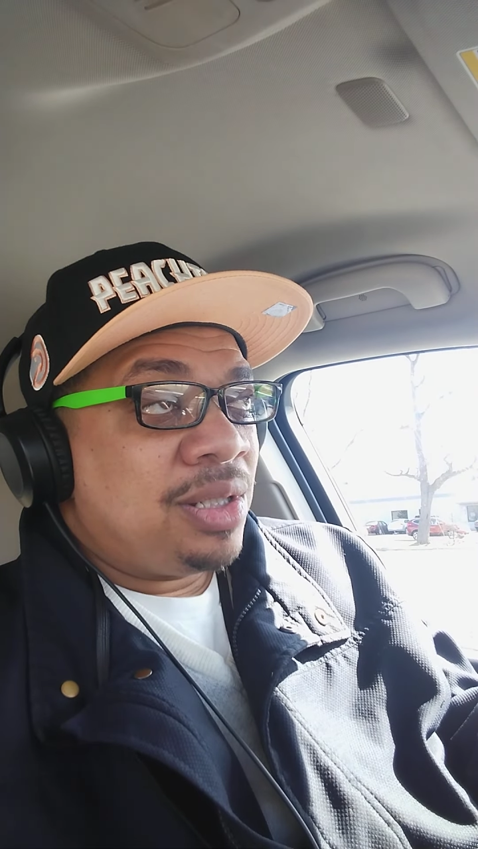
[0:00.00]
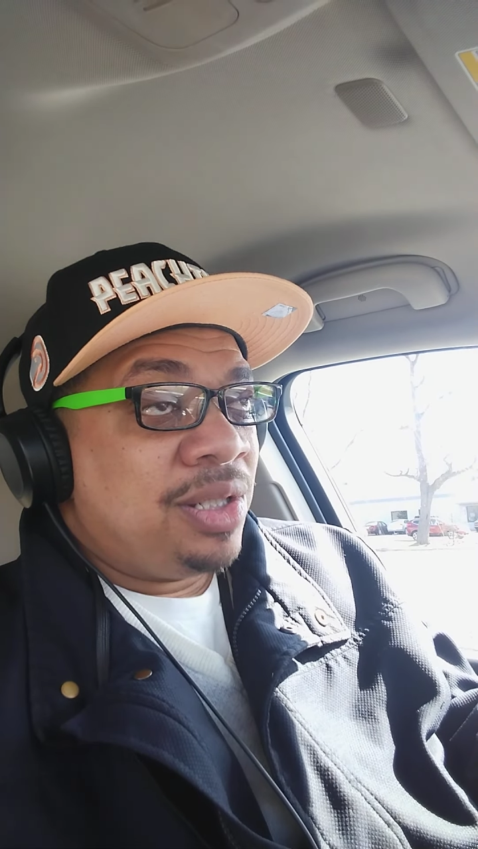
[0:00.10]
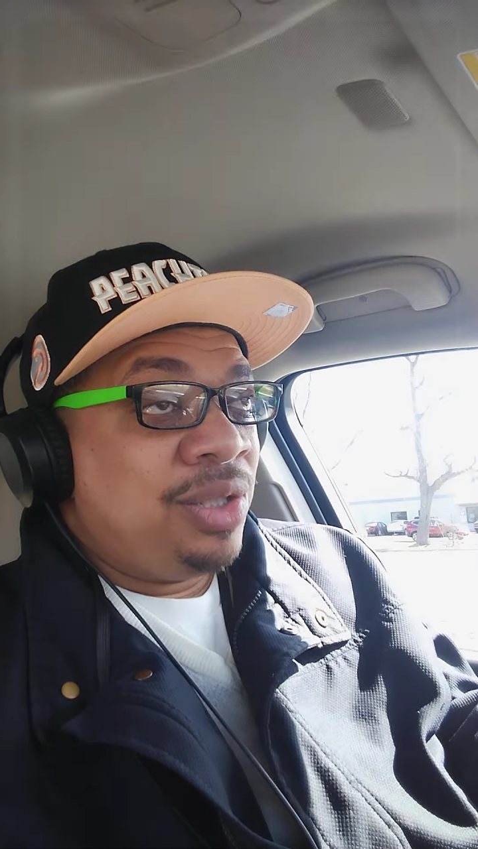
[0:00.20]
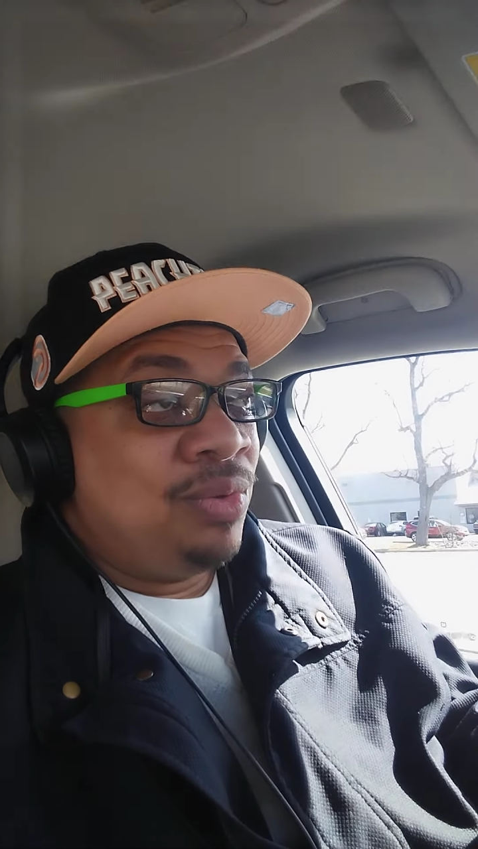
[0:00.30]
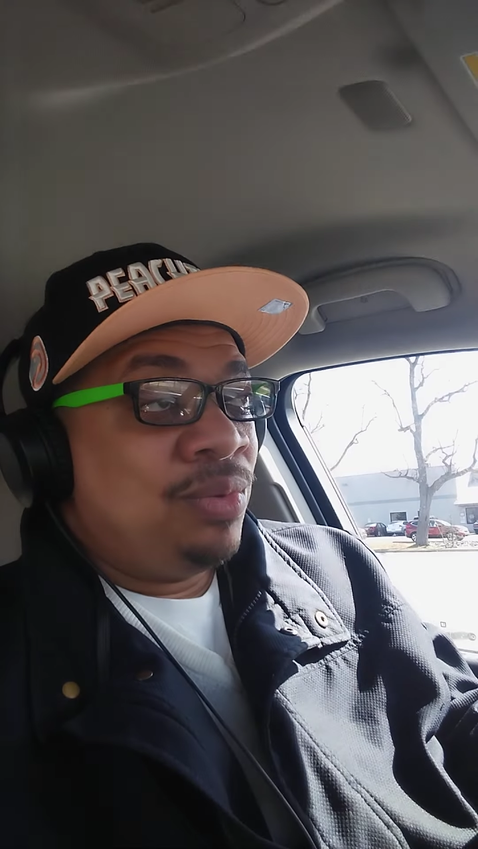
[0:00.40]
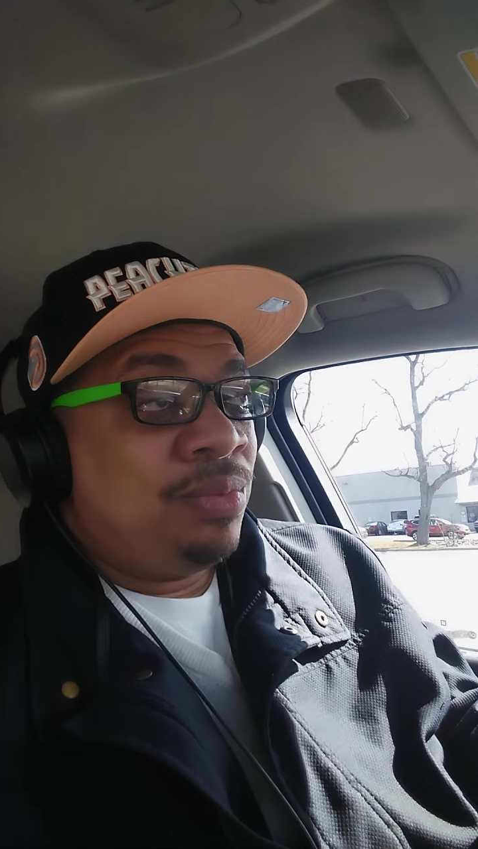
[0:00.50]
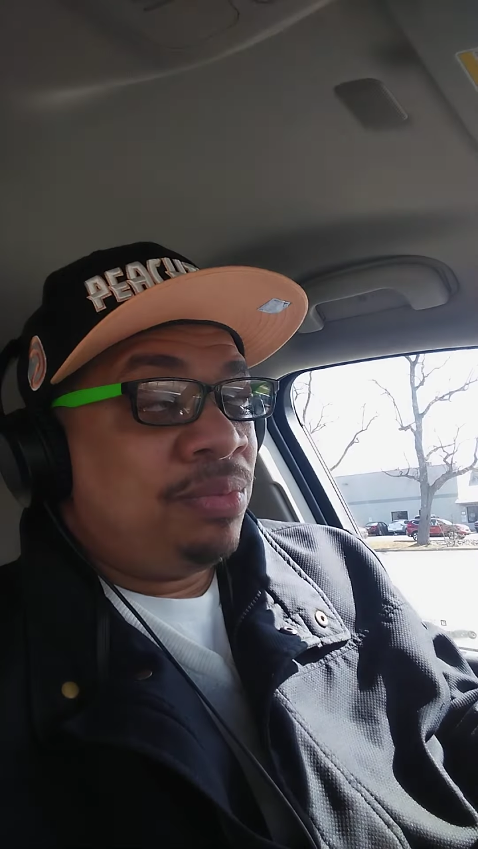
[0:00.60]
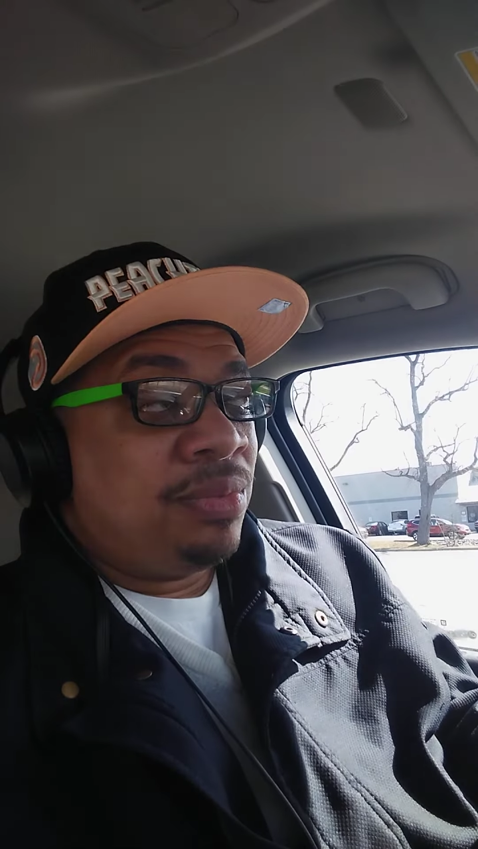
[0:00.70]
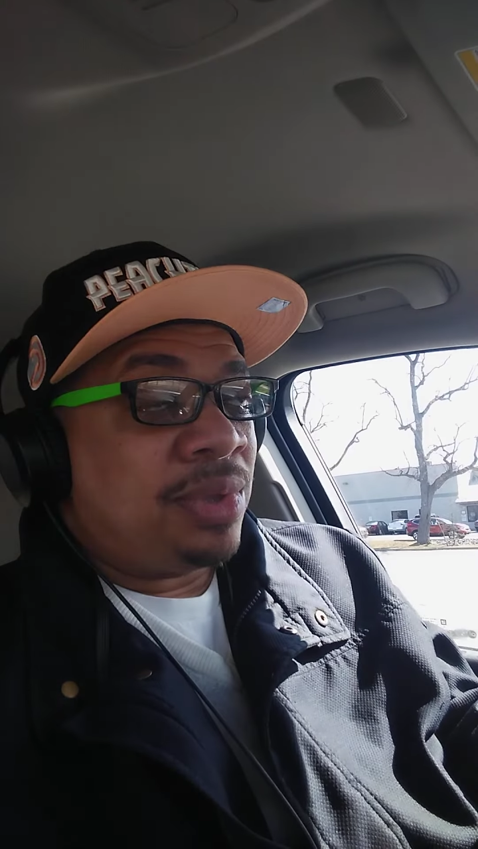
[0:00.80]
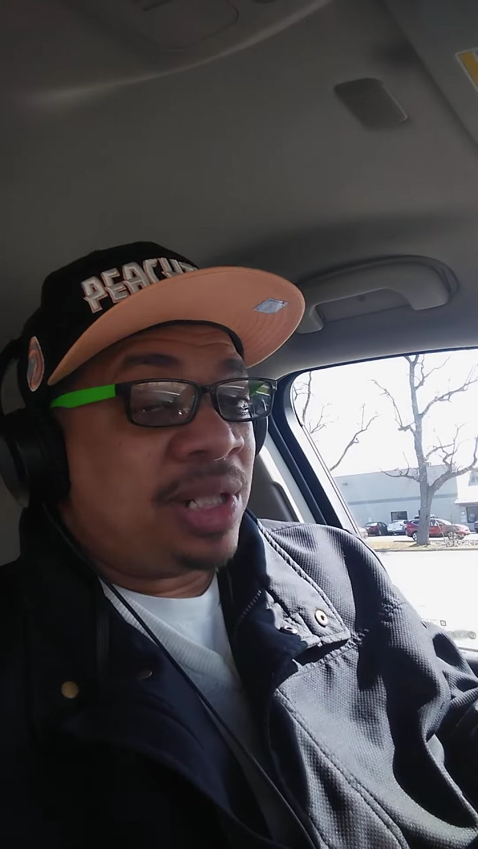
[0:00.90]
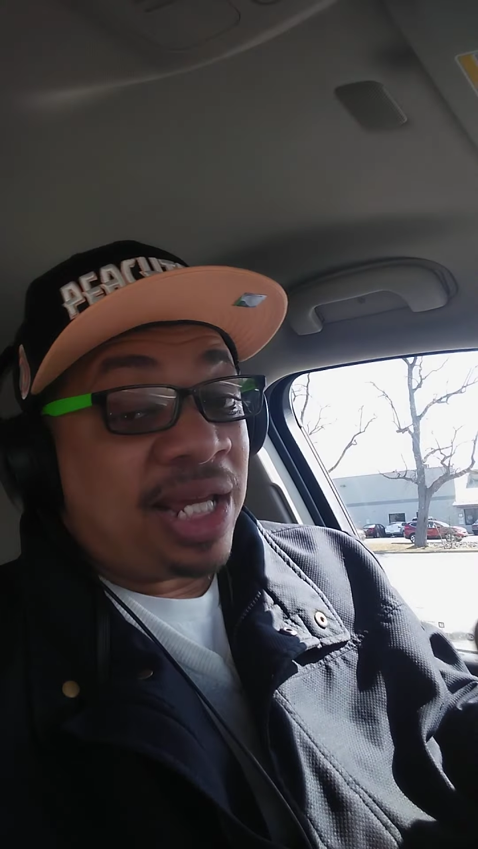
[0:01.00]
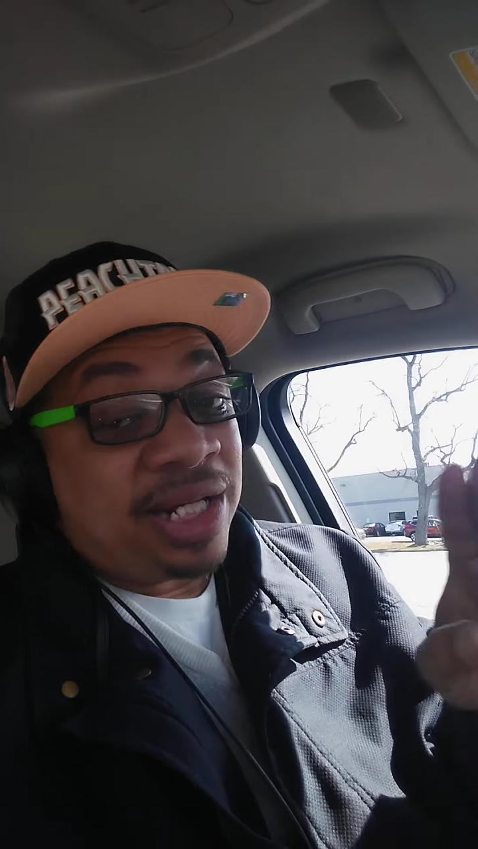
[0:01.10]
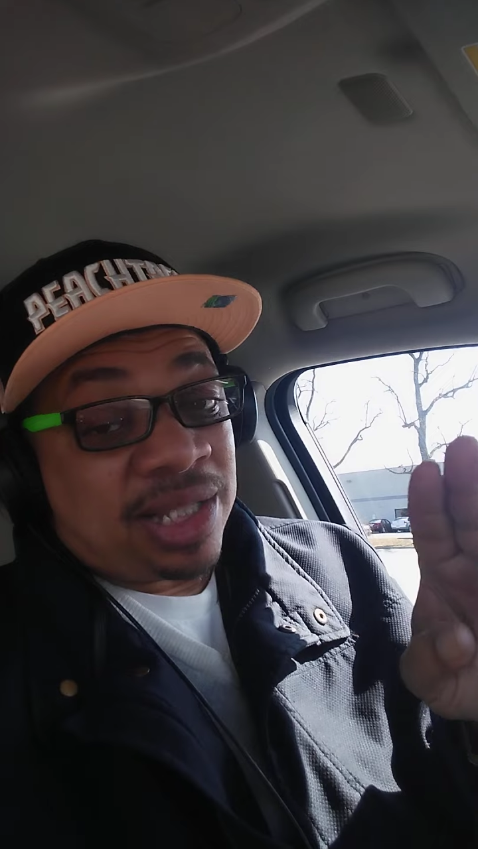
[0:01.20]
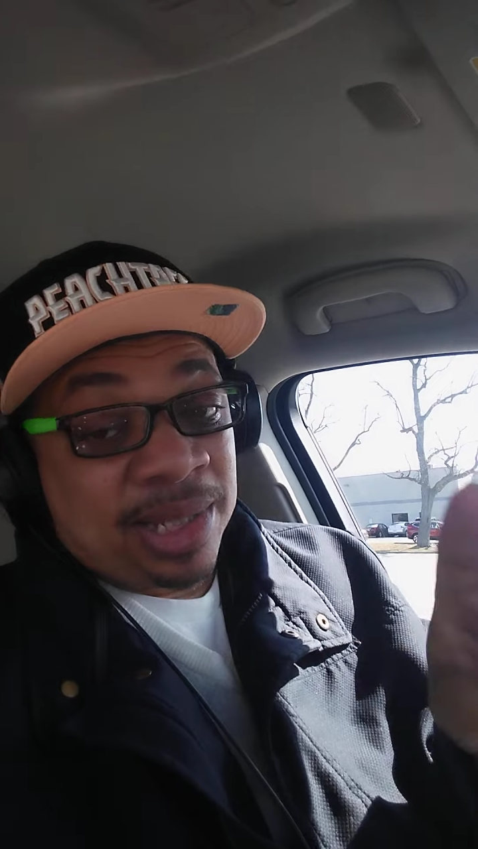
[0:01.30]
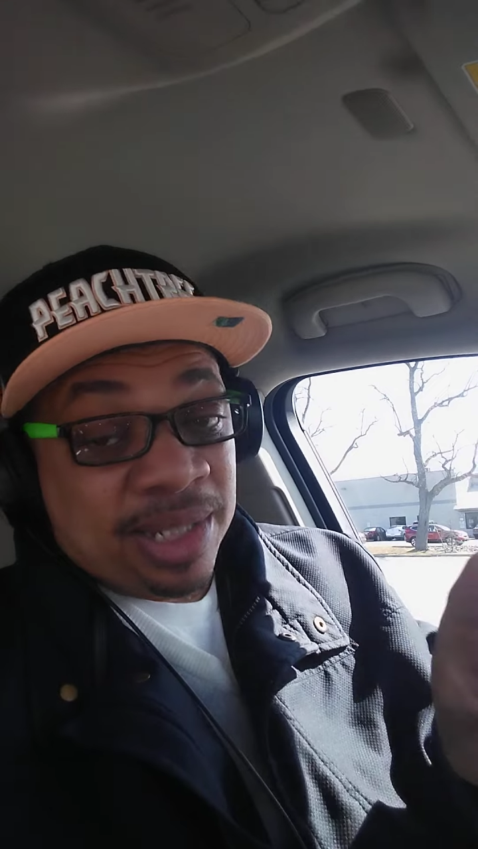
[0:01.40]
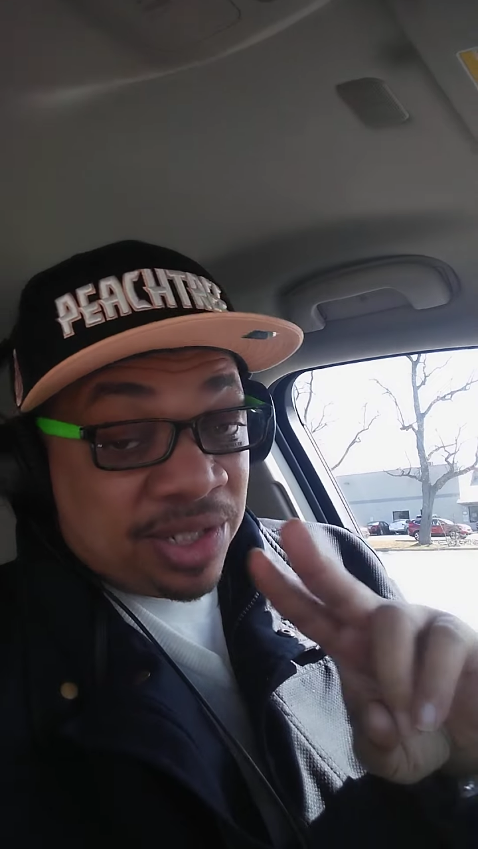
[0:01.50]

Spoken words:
You technically